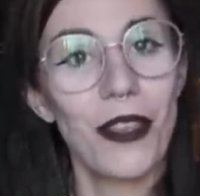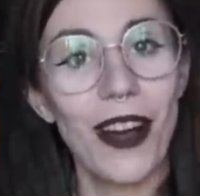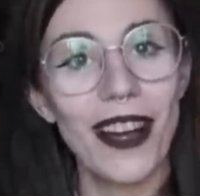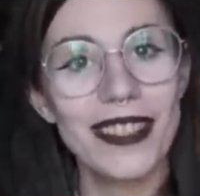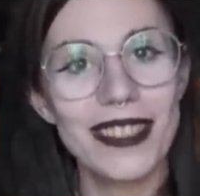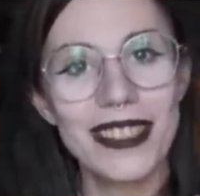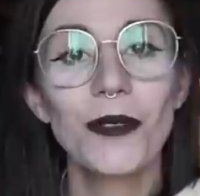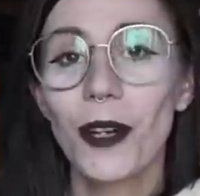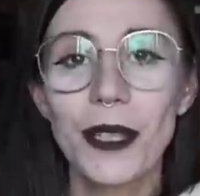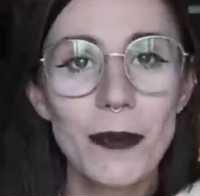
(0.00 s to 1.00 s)
thoughts.
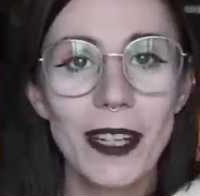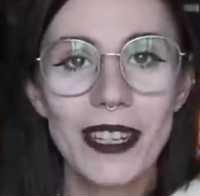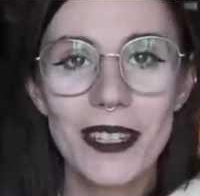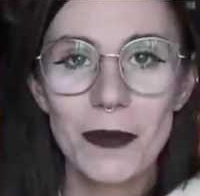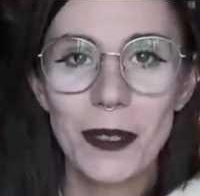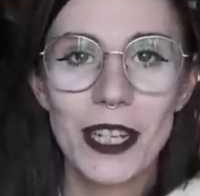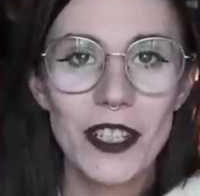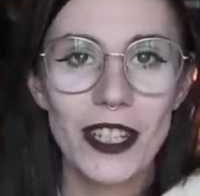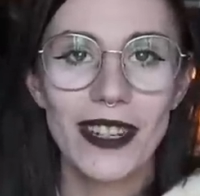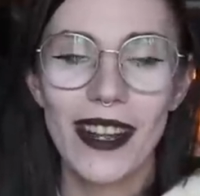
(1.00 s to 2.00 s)
You've always been an
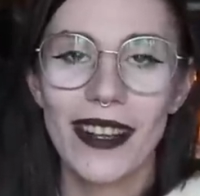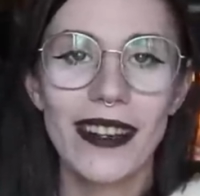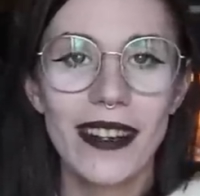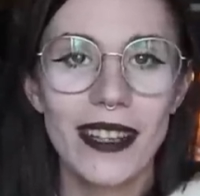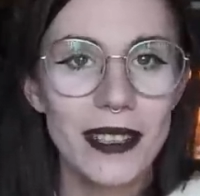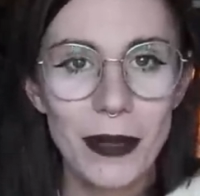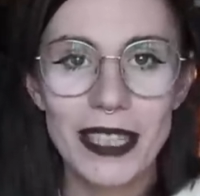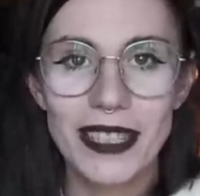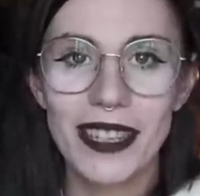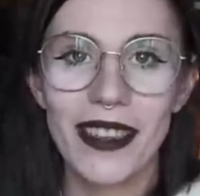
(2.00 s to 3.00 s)
inspiration and it's
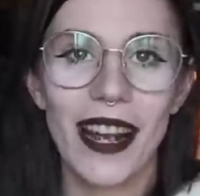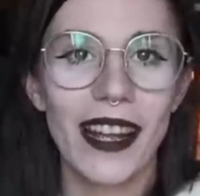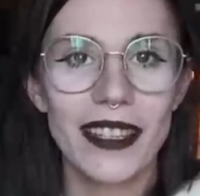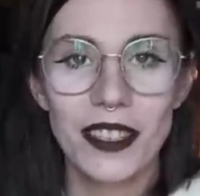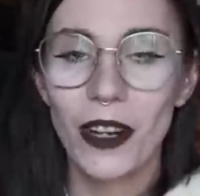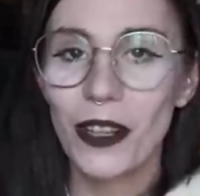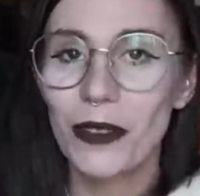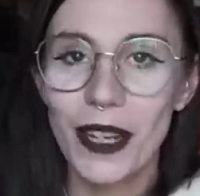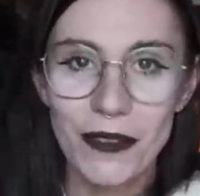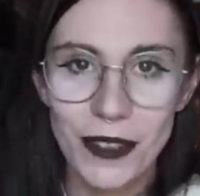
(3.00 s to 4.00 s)
amazing that I get to call
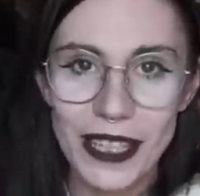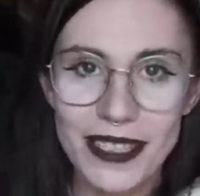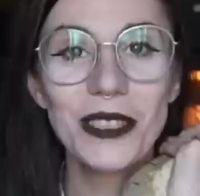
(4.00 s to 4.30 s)
you a friend.